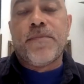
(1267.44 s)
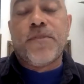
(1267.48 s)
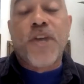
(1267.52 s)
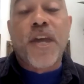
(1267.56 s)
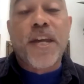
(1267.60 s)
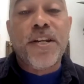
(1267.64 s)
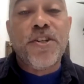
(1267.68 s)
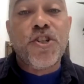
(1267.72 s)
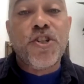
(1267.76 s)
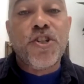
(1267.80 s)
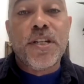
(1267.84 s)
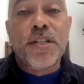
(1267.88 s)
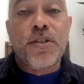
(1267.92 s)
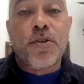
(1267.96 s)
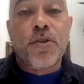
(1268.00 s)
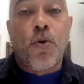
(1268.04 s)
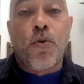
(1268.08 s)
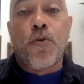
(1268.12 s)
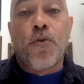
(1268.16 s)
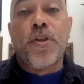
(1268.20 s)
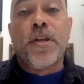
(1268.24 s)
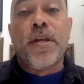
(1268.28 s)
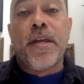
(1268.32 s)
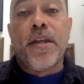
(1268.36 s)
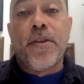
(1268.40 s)
changes
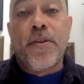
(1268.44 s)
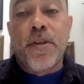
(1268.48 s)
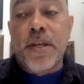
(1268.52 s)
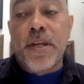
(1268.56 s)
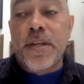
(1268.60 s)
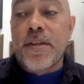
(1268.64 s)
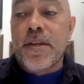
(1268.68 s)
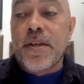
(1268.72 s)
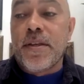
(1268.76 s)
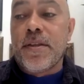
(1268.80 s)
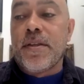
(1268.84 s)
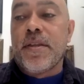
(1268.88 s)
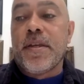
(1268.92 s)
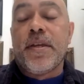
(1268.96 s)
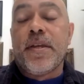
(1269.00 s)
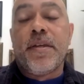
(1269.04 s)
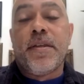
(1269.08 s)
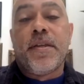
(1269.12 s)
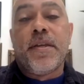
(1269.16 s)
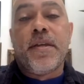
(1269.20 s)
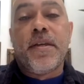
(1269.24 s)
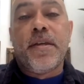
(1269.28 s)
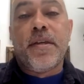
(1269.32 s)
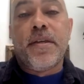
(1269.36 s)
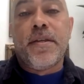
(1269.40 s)
or the
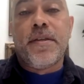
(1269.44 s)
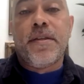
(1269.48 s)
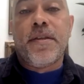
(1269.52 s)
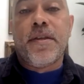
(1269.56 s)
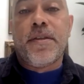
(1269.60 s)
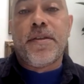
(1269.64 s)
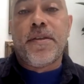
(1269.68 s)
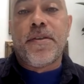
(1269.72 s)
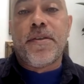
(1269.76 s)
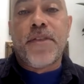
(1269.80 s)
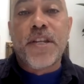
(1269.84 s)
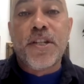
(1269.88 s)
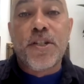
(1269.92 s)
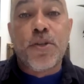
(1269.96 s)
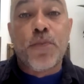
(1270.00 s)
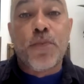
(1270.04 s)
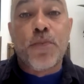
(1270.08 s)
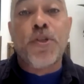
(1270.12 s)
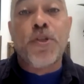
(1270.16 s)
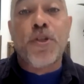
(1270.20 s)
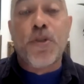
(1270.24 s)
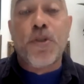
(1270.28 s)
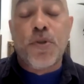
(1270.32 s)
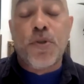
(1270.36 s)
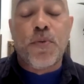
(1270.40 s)
things that
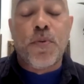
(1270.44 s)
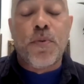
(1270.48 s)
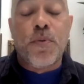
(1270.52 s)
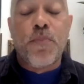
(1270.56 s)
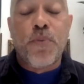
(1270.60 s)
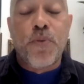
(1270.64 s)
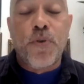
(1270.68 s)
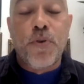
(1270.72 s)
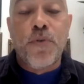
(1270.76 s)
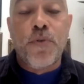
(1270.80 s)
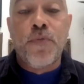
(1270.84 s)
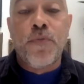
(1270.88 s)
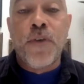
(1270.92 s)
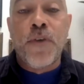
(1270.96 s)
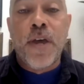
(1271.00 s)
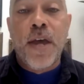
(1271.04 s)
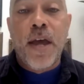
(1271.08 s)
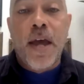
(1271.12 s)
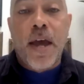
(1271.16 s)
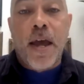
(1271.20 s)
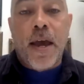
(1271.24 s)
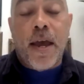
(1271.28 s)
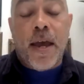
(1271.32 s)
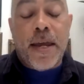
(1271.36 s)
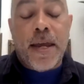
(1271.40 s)
we do to improve
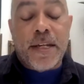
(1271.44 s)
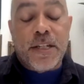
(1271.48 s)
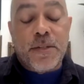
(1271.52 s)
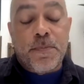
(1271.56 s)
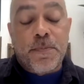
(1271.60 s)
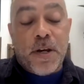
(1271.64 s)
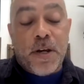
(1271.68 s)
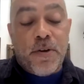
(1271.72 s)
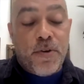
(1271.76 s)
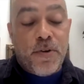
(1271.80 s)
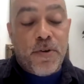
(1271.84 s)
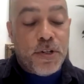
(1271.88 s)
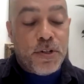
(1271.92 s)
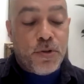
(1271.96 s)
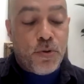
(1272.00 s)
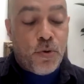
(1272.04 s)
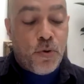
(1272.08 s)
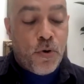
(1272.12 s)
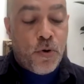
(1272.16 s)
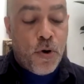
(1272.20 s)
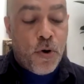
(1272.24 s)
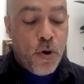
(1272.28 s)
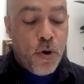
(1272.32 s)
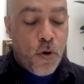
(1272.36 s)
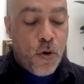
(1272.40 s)
experience
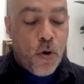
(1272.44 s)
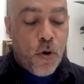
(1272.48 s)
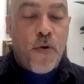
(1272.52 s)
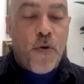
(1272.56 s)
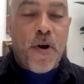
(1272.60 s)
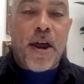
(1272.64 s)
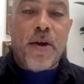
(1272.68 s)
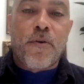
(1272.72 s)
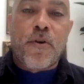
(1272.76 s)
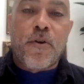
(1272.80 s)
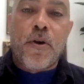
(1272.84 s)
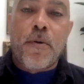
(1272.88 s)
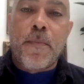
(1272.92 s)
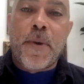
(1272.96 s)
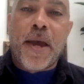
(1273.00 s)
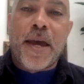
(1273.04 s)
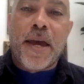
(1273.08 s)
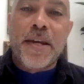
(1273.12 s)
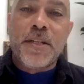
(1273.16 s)
or outcome.